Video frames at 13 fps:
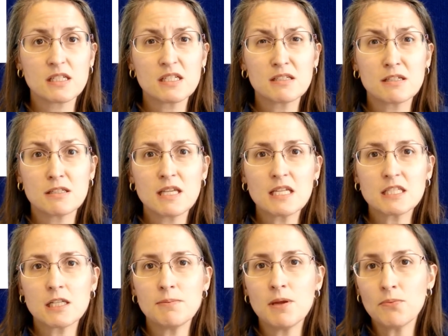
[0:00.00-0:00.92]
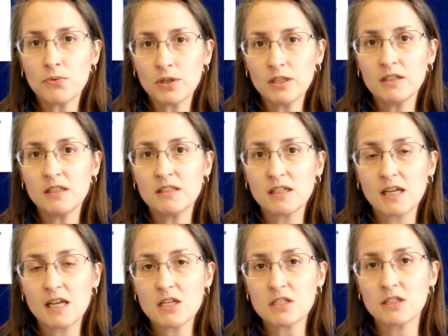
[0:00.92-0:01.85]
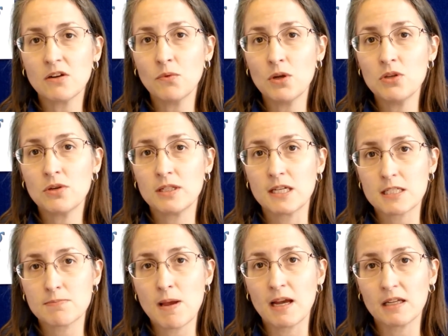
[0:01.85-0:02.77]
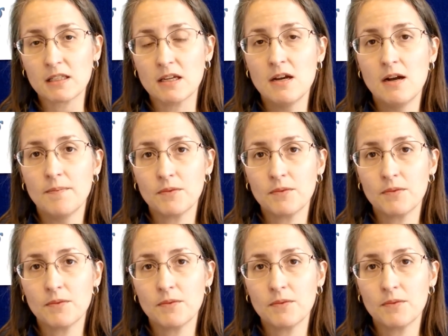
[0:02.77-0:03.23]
Because that's going to be a pretty good indication of what you can expect